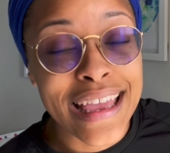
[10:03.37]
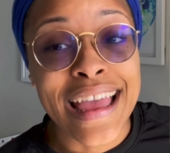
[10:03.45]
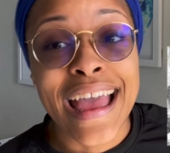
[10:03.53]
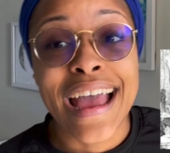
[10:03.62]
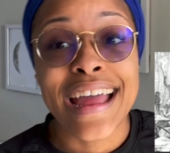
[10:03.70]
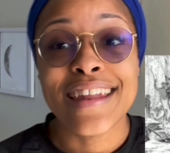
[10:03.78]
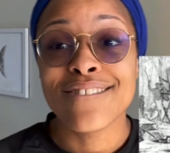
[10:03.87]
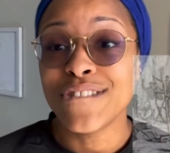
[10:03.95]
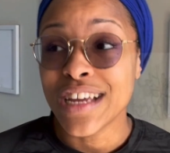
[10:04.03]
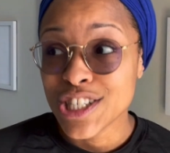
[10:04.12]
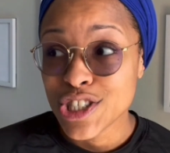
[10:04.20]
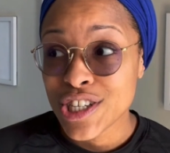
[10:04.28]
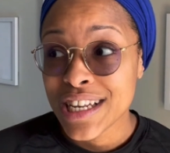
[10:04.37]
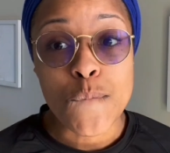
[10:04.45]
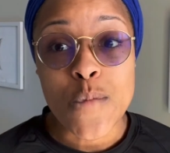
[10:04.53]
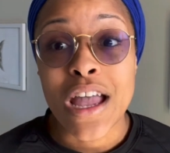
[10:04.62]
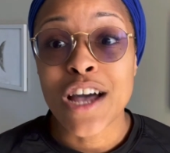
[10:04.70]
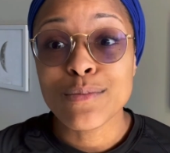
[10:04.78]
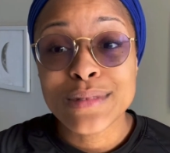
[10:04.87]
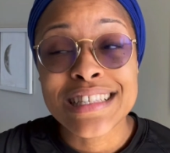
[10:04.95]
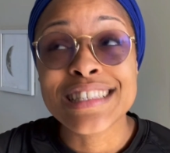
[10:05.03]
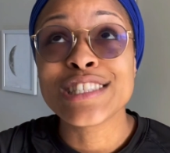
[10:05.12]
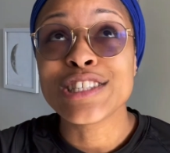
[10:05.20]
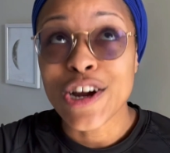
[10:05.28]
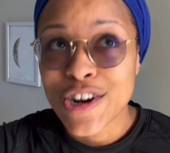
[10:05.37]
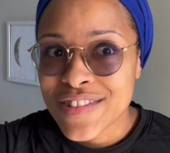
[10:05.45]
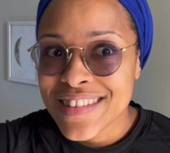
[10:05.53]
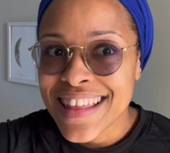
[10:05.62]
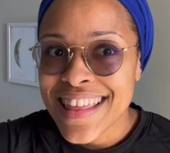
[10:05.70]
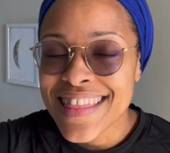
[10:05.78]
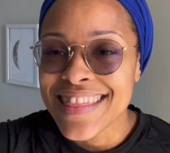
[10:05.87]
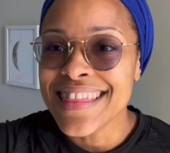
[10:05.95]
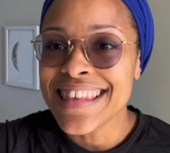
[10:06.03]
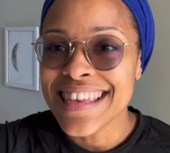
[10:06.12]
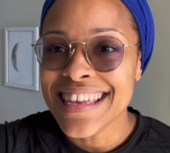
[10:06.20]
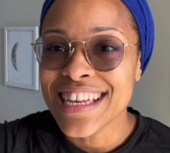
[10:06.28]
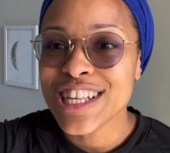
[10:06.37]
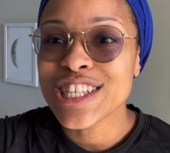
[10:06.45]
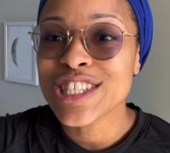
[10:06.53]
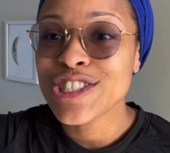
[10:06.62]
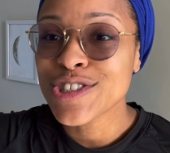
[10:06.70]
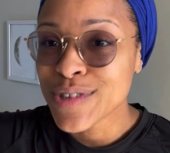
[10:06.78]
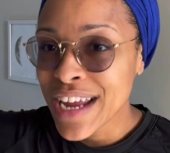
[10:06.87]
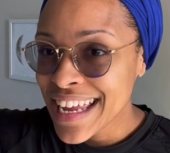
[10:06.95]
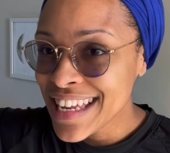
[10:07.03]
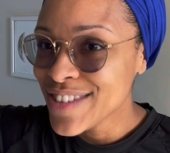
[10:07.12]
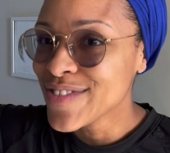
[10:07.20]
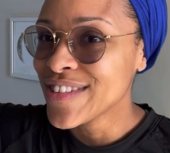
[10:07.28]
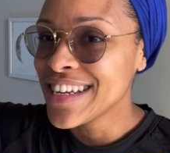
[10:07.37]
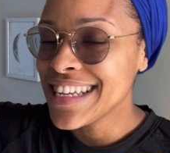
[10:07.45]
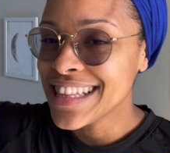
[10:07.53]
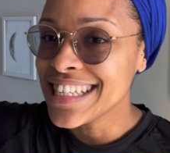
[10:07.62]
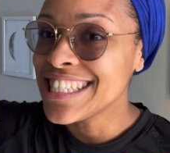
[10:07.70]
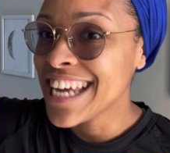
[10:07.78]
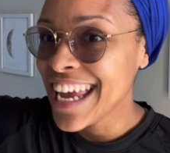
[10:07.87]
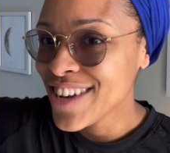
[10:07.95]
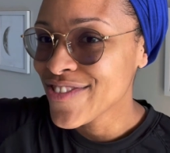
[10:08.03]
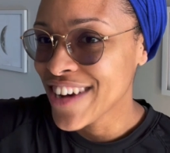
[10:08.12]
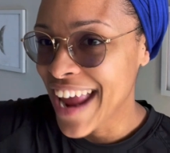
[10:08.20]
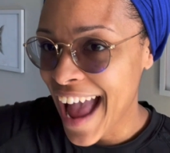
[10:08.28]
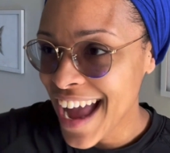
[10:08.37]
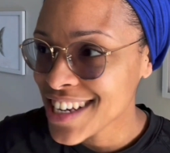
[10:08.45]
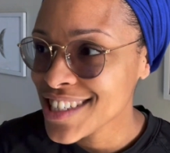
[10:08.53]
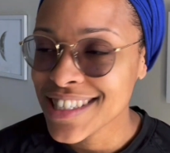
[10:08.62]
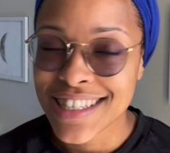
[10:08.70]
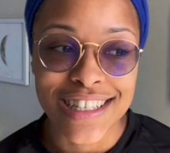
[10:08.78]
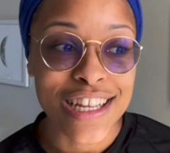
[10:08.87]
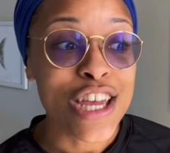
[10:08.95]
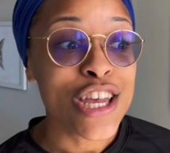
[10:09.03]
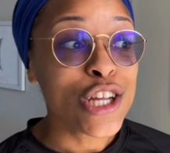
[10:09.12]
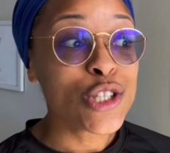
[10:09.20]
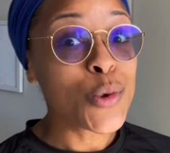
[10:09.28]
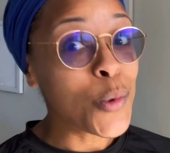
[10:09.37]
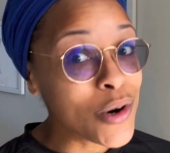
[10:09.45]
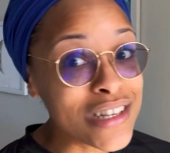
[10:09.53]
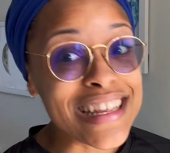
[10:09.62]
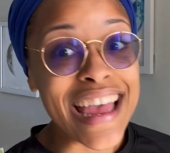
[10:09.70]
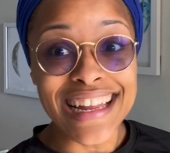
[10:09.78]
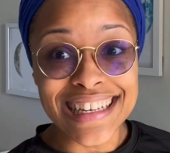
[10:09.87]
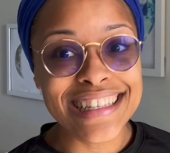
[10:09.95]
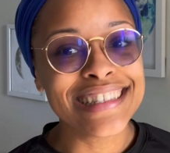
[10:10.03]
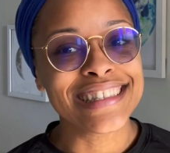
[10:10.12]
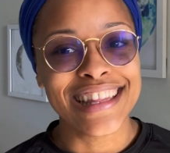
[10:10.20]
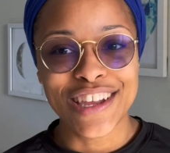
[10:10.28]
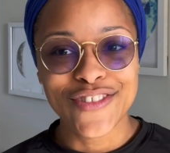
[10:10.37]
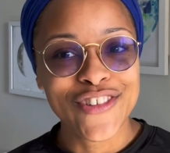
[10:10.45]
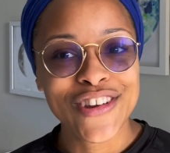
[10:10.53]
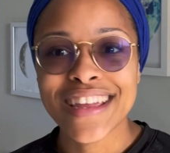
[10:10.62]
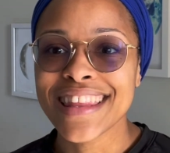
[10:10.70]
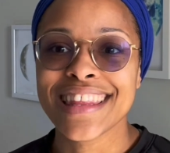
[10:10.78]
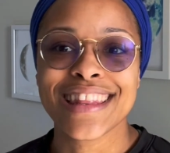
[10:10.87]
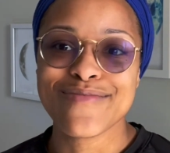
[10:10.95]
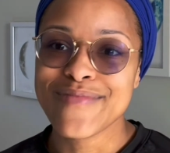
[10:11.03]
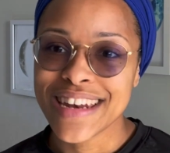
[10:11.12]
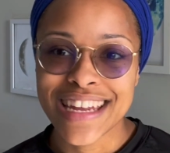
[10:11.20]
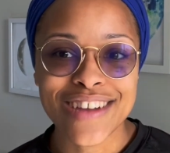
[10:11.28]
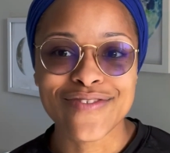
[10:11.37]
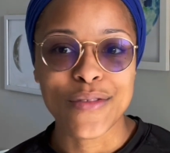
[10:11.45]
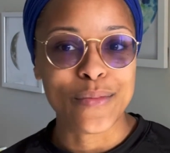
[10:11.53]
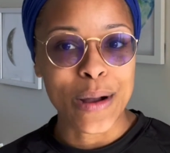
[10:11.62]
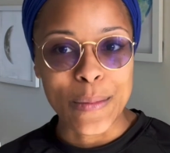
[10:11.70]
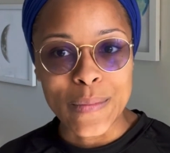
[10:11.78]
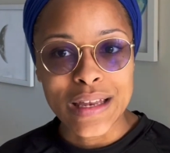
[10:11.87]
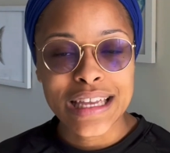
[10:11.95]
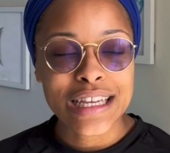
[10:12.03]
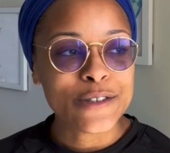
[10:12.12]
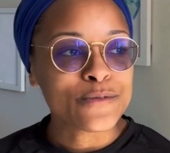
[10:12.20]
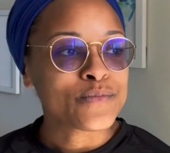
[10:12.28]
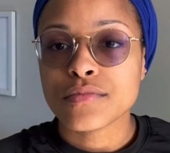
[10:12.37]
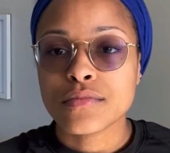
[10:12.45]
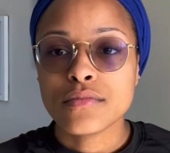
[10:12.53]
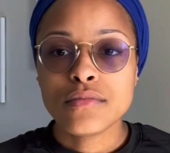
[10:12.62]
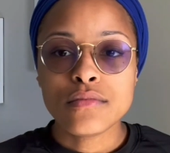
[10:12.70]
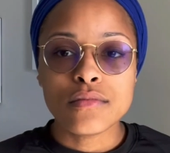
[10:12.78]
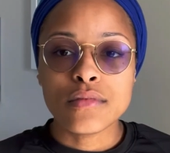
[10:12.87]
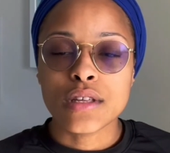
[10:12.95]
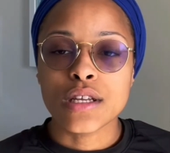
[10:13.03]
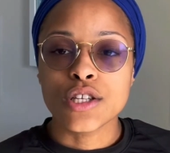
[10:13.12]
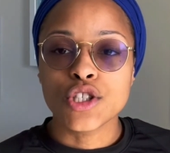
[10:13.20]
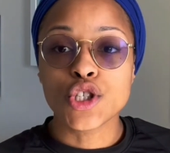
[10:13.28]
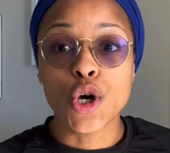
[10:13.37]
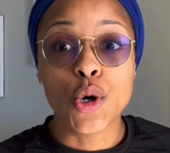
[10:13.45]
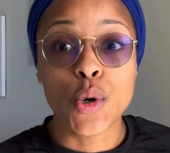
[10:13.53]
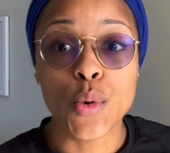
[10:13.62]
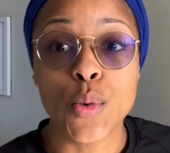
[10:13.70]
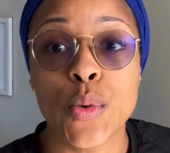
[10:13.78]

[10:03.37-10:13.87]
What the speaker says: and eventually helped to start the chain reaction towards ending slavery in the Dominican Republic. So